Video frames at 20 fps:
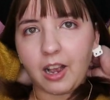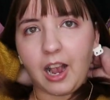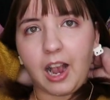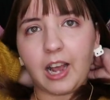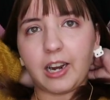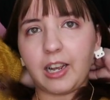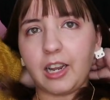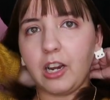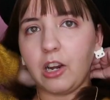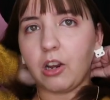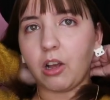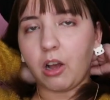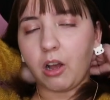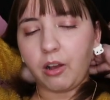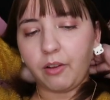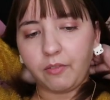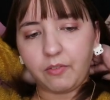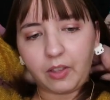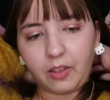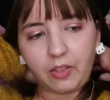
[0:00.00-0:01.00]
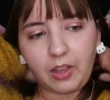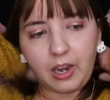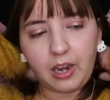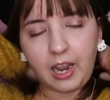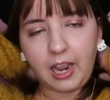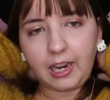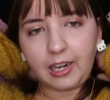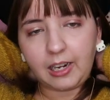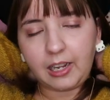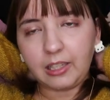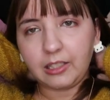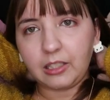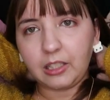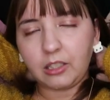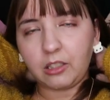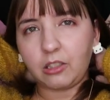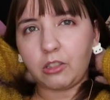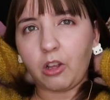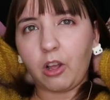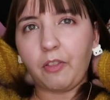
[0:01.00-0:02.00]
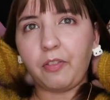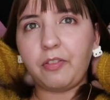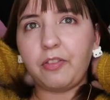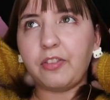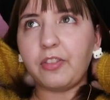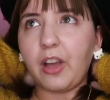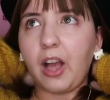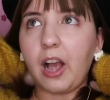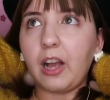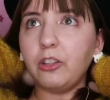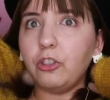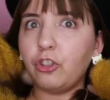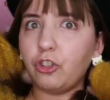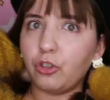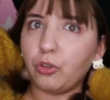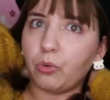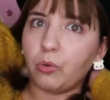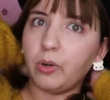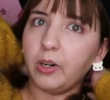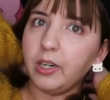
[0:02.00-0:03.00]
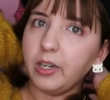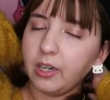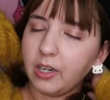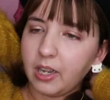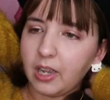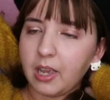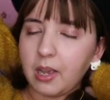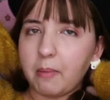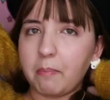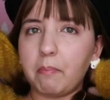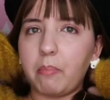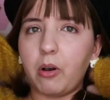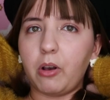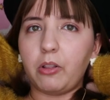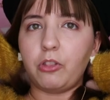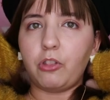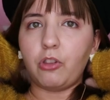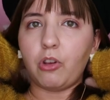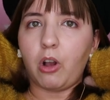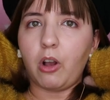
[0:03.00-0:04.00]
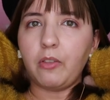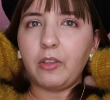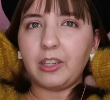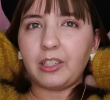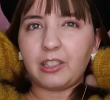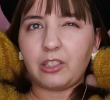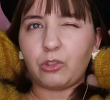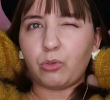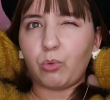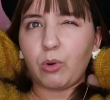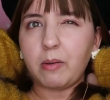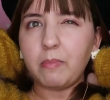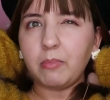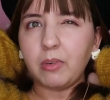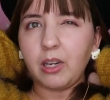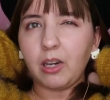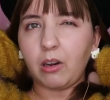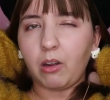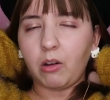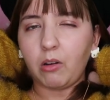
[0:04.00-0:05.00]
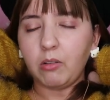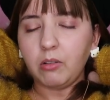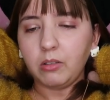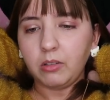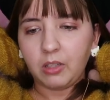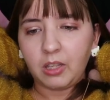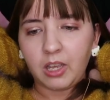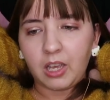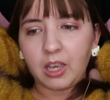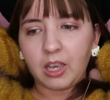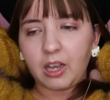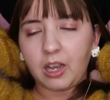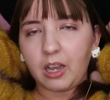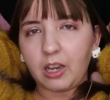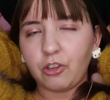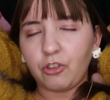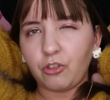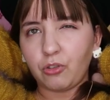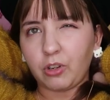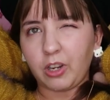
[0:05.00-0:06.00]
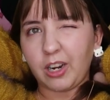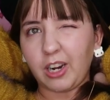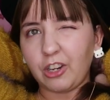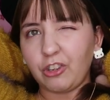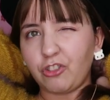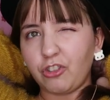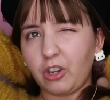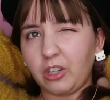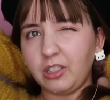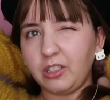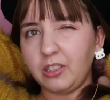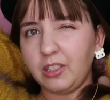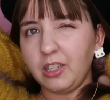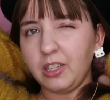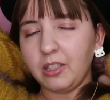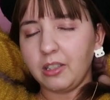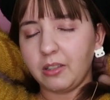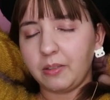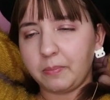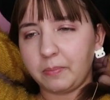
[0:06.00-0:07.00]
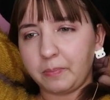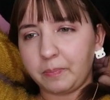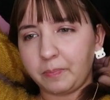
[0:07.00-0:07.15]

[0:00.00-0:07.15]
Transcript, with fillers: And I love that the necklace is not that short, but not extremely long, and you can adjust it.